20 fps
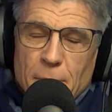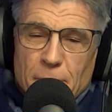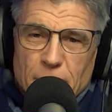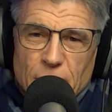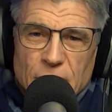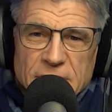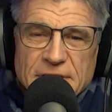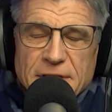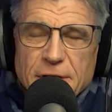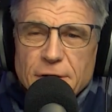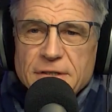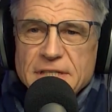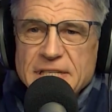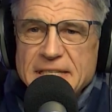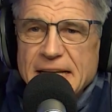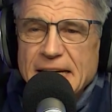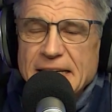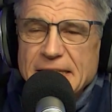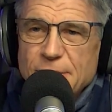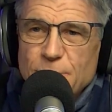My story
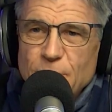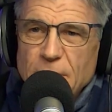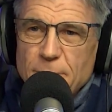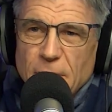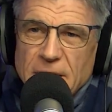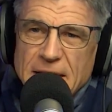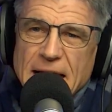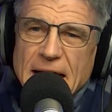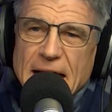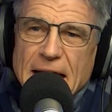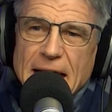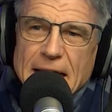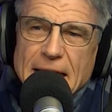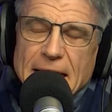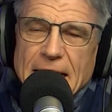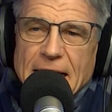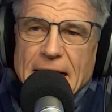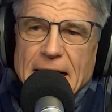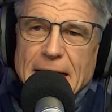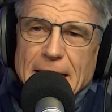starts with my
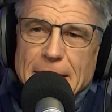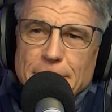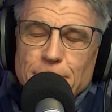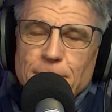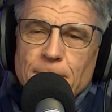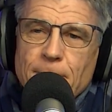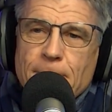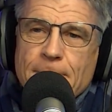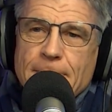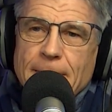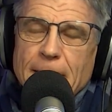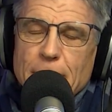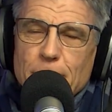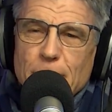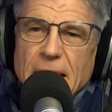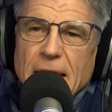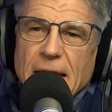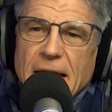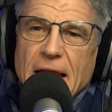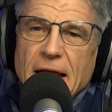dad
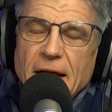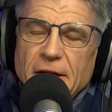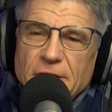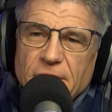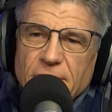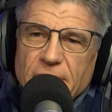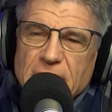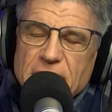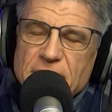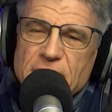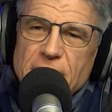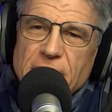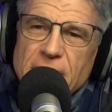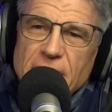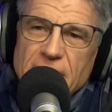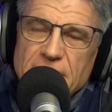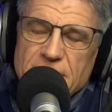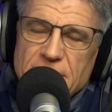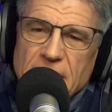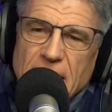being an elder in a
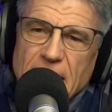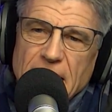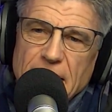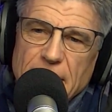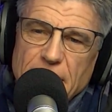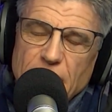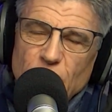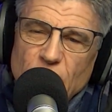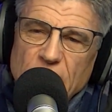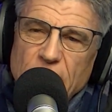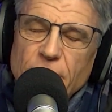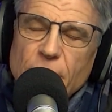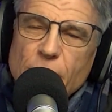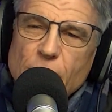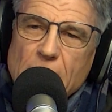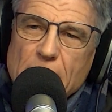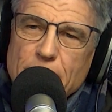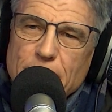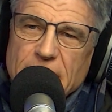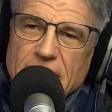church, and we
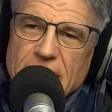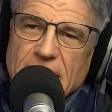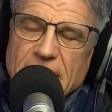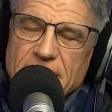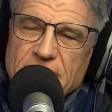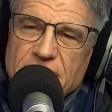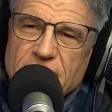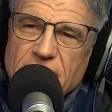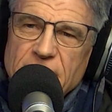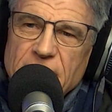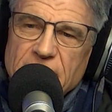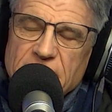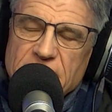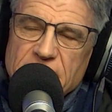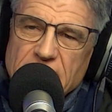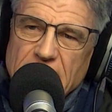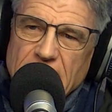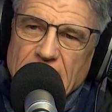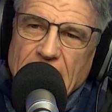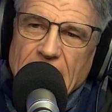grew up in that
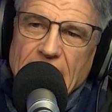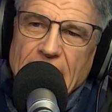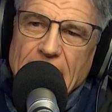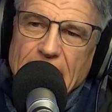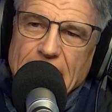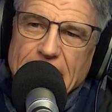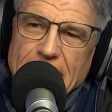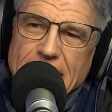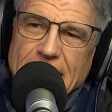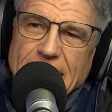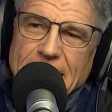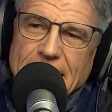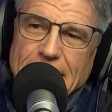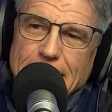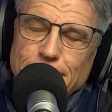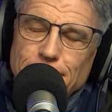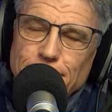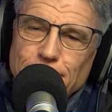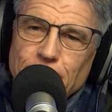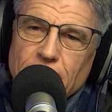church, and
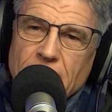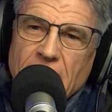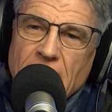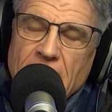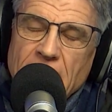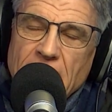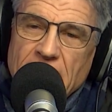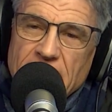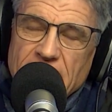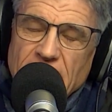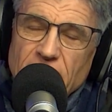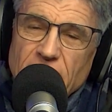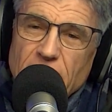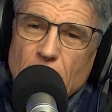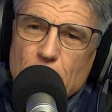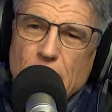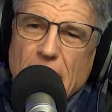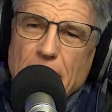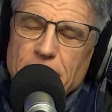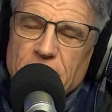then I
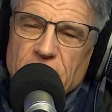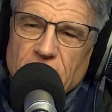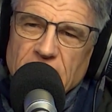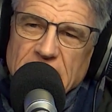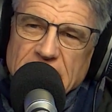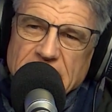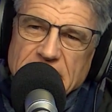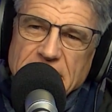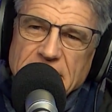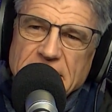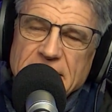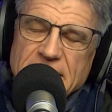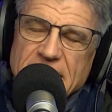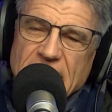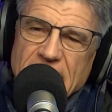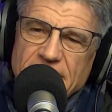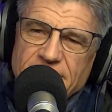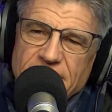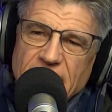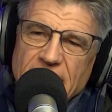got baptized, and just
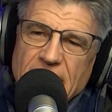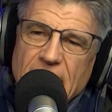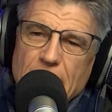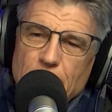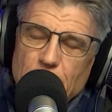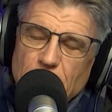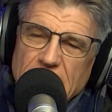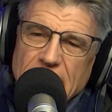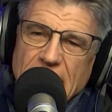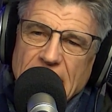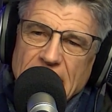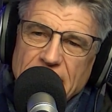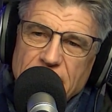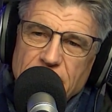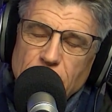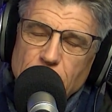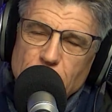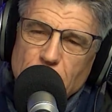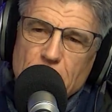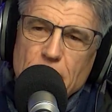after that, my dad
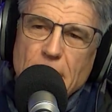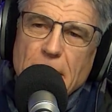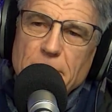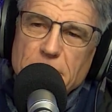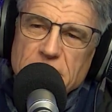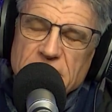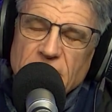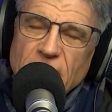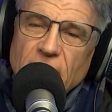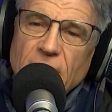took my mum's